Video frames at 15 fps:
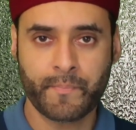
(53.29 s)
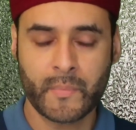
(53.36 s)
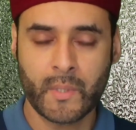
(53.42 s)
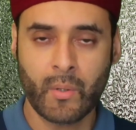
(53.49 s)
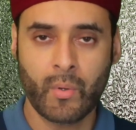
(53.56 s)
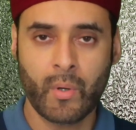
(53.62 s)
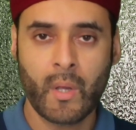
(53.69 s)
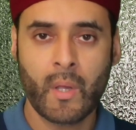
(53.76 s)

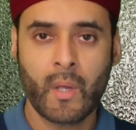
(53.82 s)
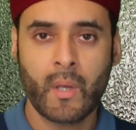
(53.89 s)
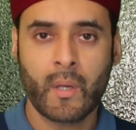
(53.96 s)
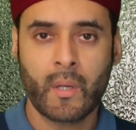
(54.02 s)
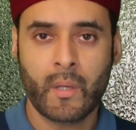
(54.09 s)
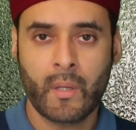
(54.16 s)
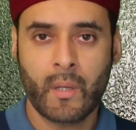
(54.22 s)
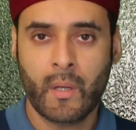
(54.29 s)
No,
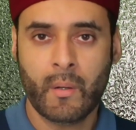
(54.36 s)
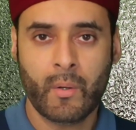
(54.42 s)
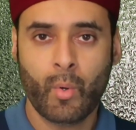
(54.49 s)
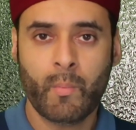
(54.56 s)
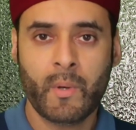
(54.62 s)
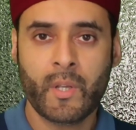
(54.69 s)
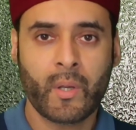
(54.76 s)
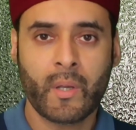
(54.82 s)
and
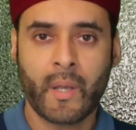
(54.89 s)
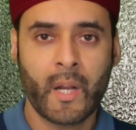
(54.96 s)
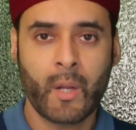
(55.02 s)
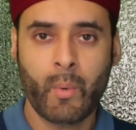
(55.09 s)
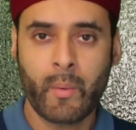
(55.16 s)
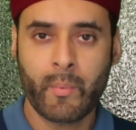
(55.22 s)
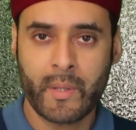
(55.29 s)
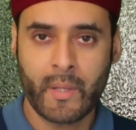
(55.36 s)
normally you can get
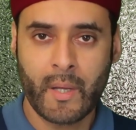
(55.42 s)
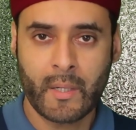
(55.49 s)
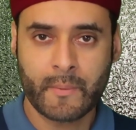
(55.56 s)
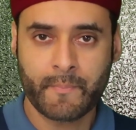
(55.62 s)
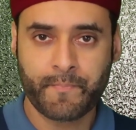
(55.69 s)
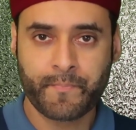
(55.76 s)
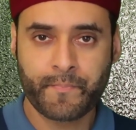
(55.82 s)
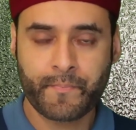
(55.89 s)
away with that.